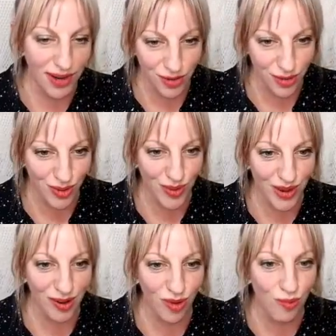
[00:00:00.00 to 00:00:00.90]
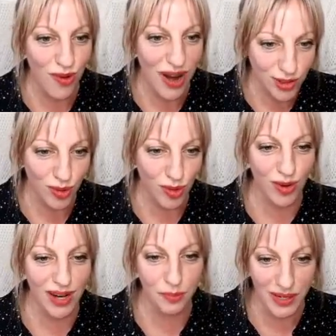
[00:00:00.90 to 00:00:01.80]
retrograde or a
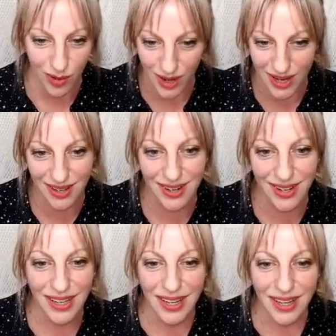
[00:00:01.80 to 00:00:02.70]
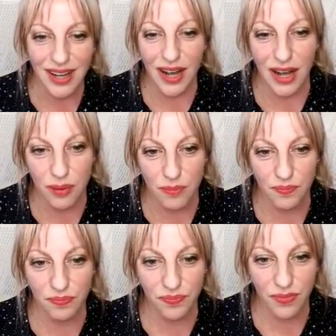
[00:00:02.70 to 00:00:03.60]
retrograde period.
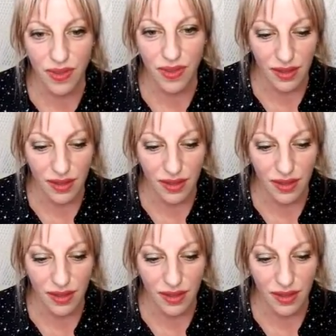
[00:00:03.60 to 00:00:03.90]
And